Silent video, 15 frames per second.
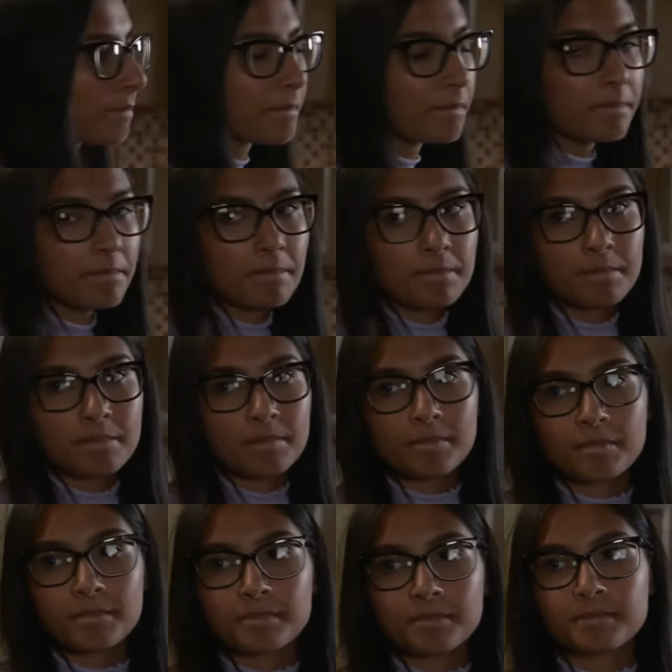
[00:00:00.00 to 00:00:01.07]

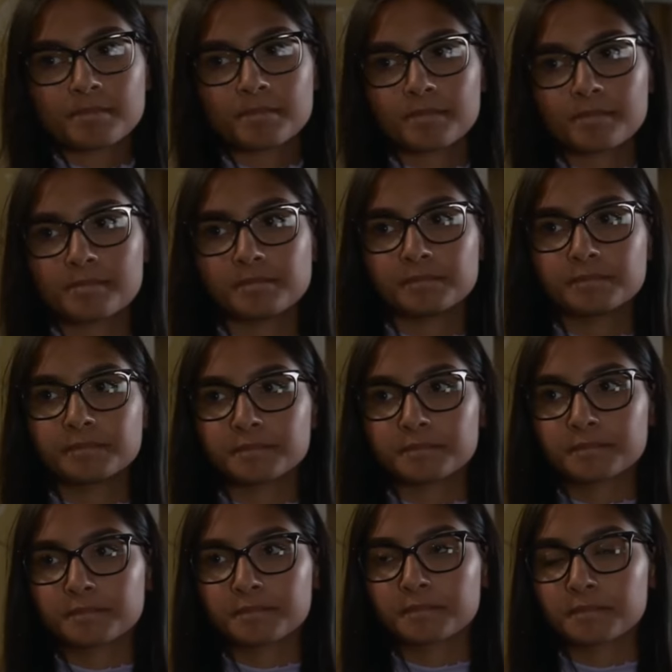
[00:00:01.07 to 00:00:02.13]

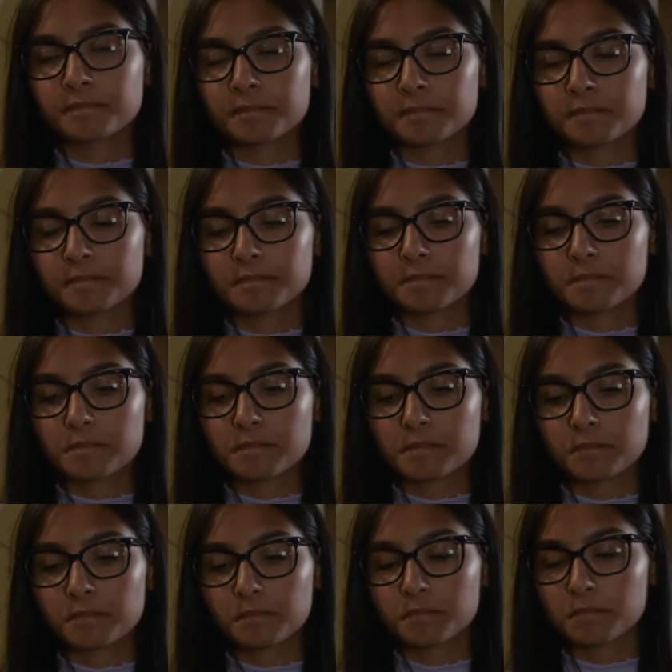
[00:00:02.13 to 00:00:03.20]

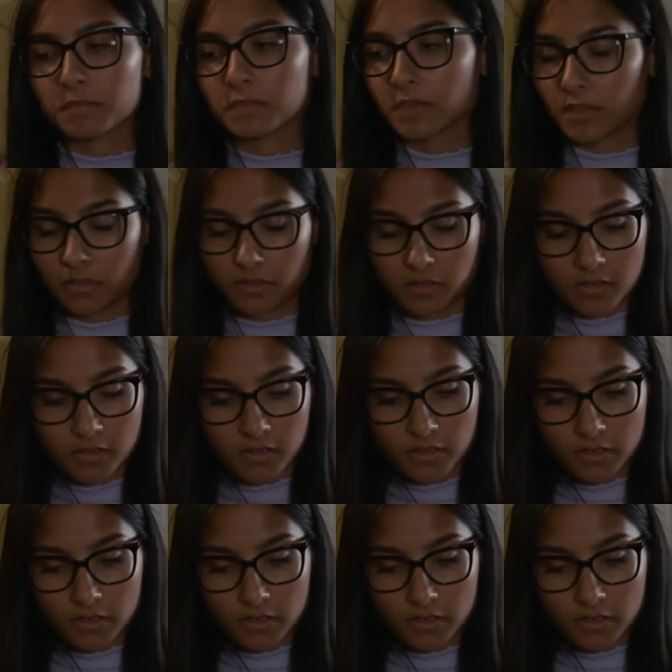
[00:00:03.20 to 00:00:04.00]
Nothing is said.